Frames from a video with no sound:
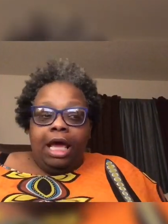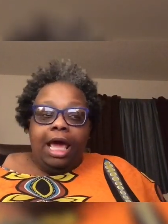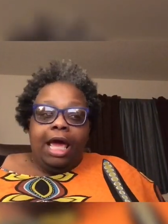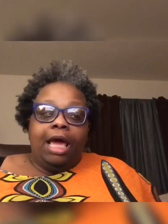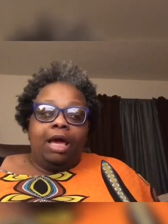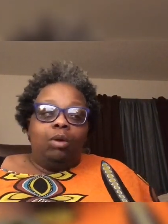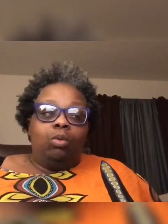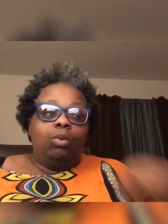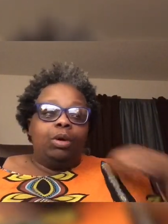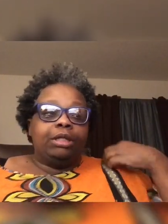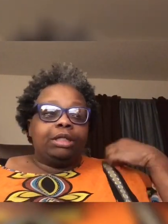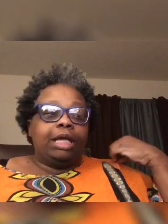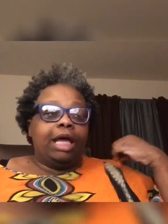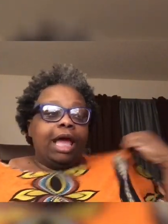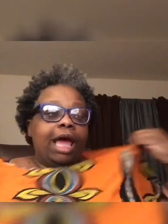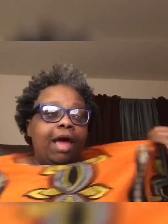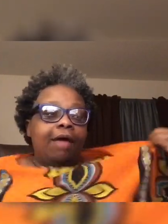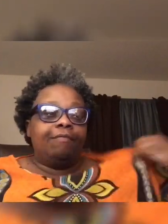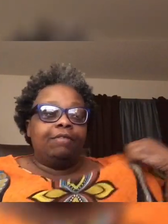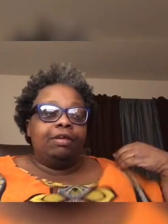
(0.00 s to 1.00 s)
And what they
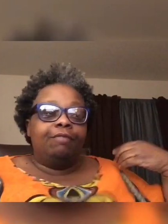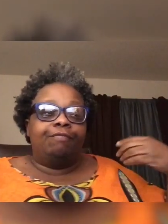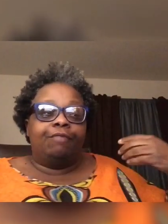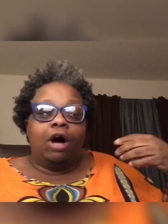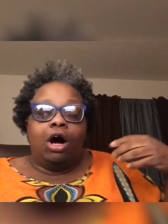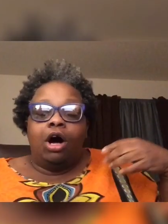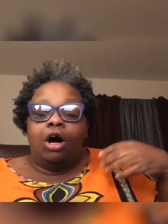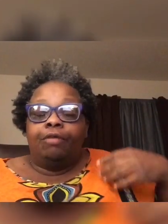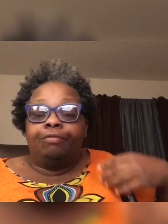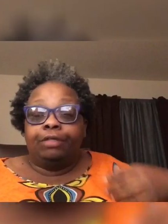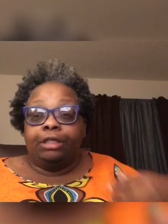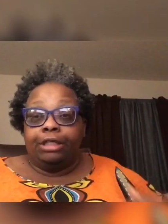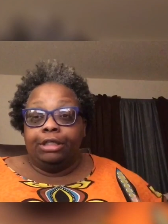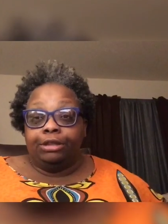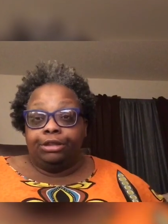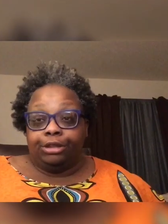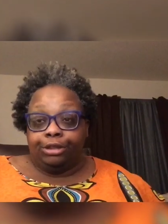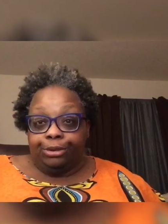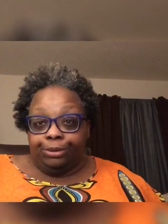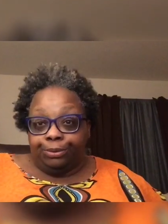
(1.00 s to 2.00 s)
have evolved
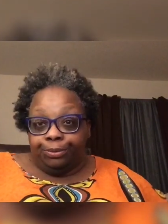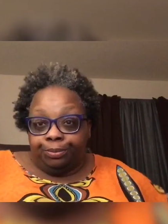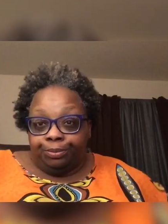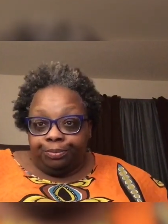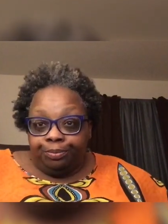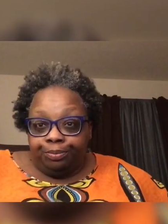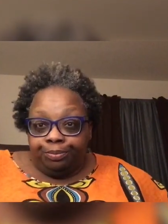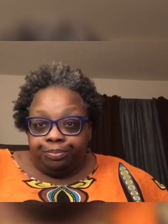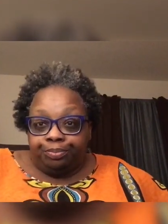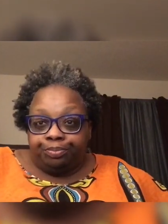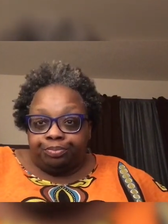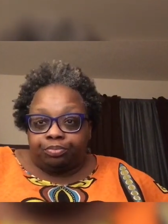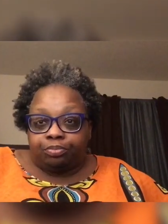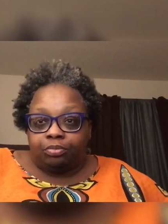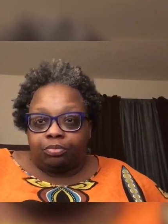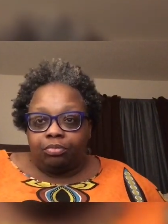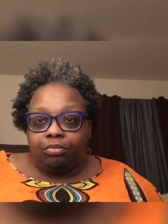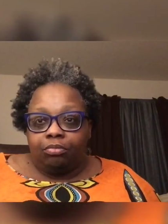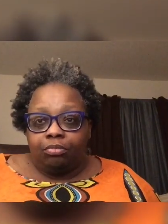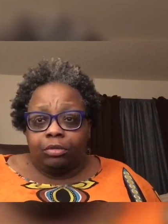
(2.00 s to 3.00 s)
into,
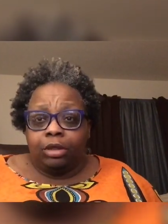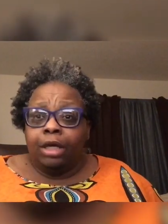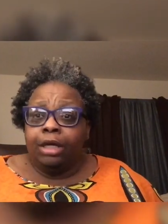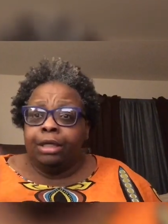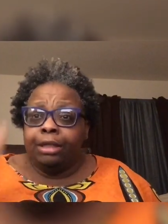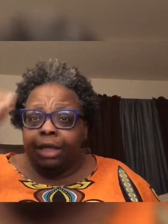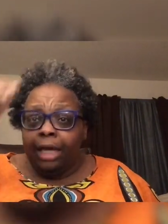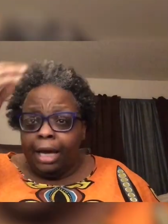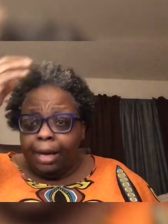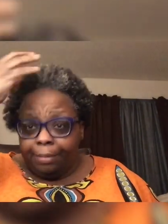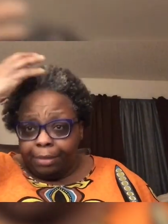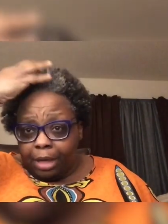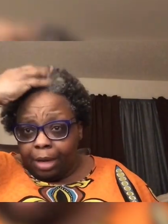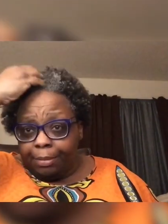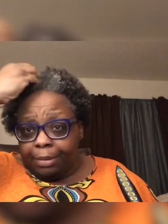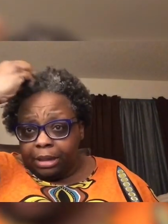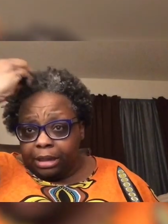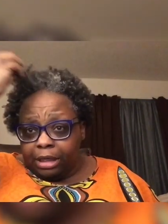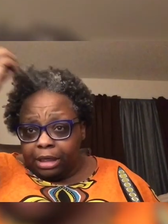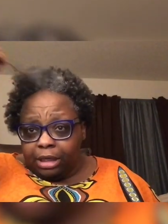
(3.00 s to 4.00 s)
and yeah, I'm
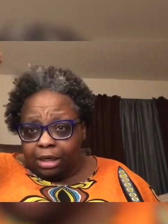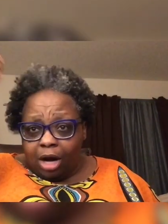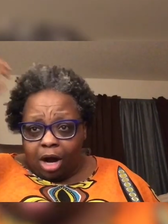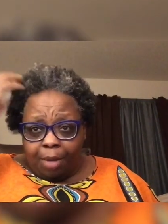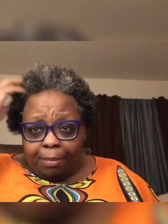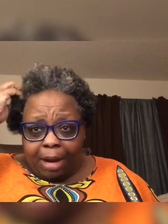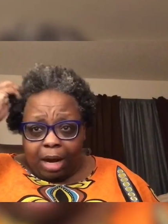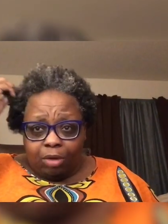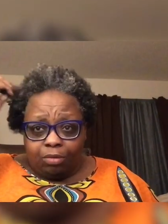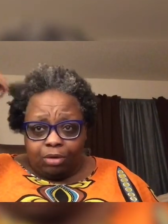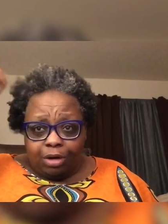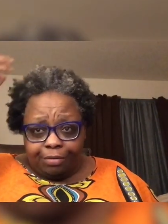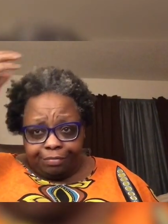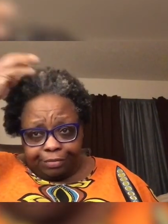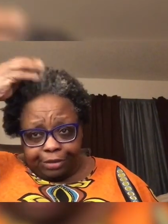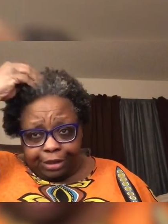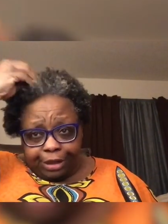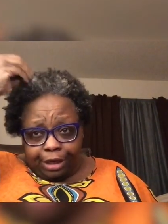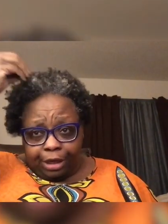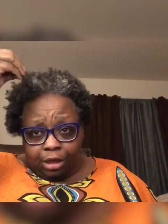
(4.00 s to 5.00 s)
coming here in all my rough
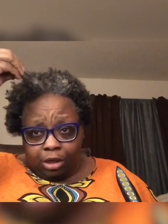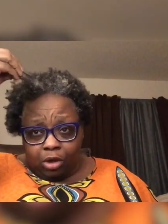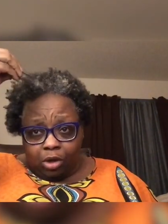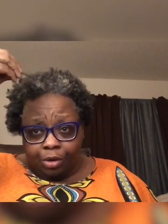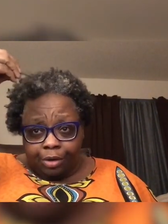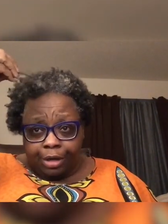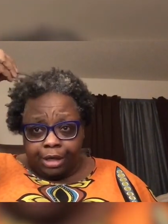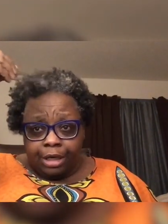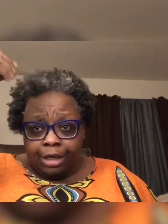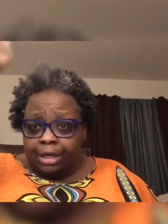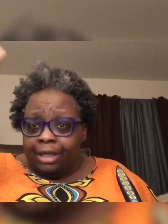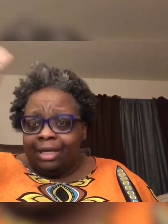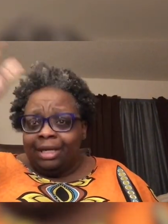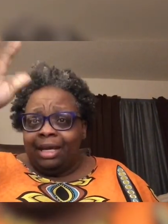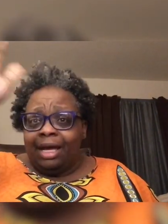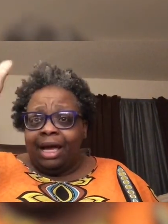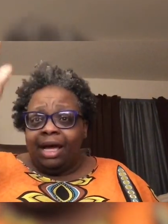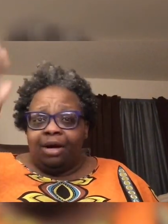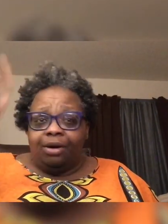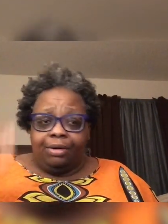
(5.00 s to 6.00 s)
looking glory.
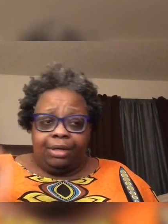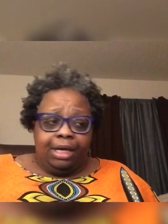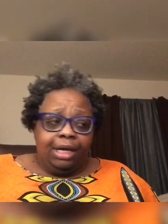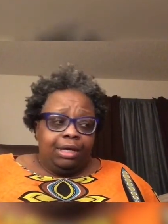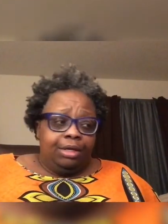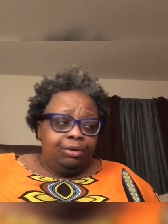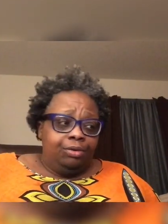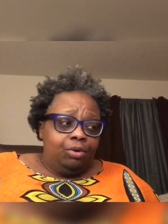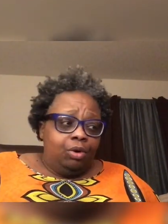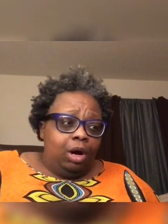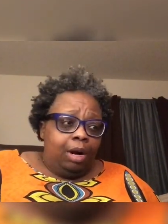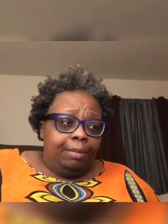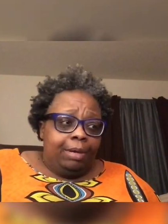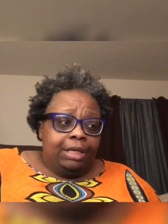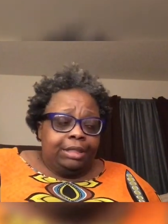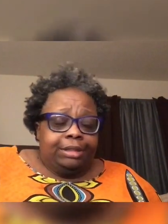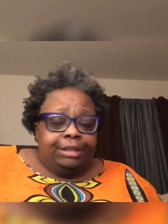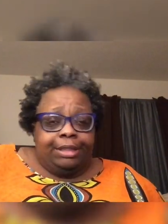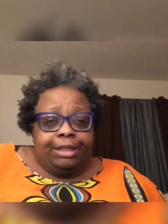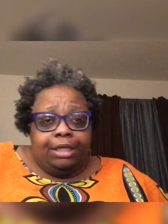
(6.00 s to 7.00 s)
I don't care. You know I'm
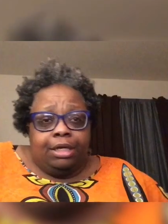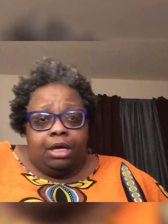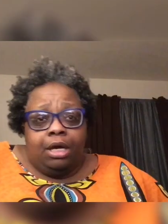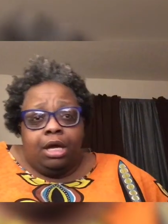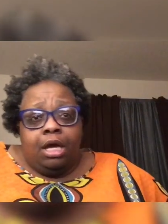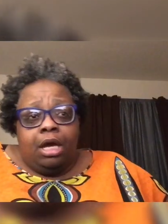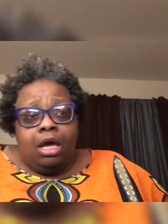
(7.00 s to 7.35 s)
auntie.